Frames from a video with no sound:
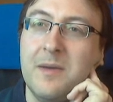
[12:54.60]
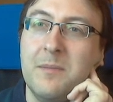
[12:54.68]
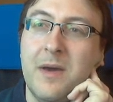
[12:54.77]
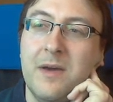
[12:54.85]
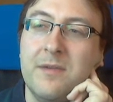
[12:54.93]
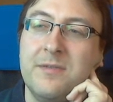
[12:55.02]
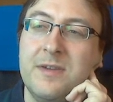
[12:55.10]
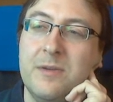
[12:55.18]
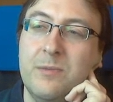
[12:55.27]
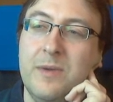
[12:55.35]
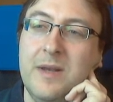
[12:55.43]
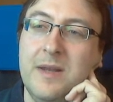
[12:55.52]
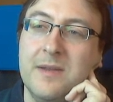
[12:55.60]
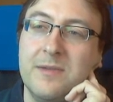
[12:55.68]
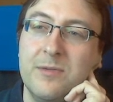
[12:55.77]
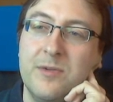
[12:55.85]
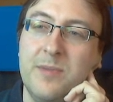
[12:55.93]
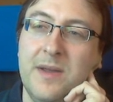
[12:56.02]
after release,
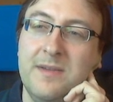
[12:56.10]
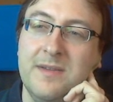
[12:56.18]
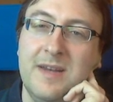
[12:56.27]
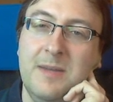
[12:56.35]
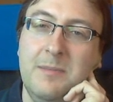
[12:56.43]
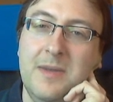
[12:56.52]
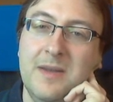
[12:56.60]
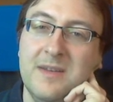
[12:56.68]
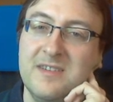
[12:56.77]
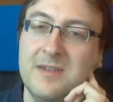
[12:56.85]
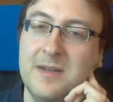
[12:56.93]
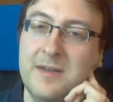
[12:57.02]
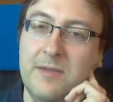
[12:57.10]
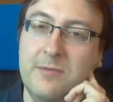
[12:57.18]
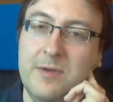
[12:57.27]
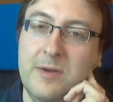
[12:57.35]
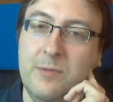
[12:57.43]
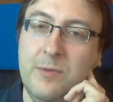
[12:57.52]
which basically means that
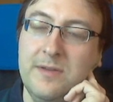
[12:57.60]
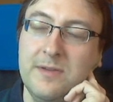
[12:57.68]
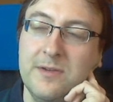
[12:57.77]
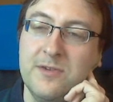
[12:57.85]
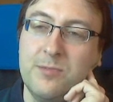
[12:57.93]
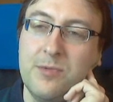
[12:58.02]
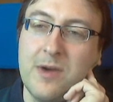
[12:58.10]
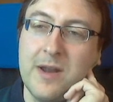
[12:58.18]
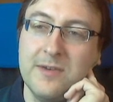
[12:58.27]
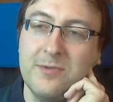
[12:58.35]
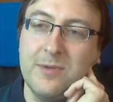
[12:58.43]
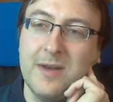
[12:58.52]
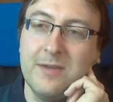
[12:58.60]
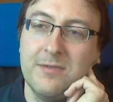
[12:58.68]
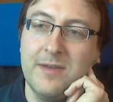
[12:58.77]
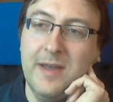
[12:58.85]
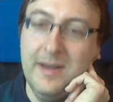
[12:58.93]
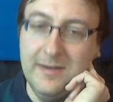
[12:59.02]
every research branch will have
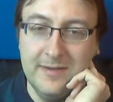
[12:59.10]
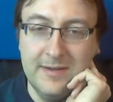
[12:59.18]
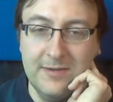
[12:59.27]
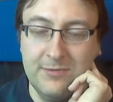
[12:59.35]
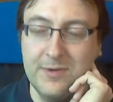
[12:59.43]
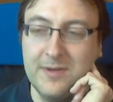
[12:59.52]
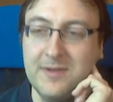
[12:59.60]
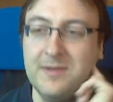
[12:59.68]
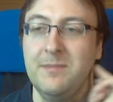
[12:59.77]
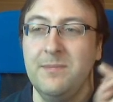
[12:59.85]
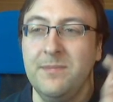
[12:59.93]
8 different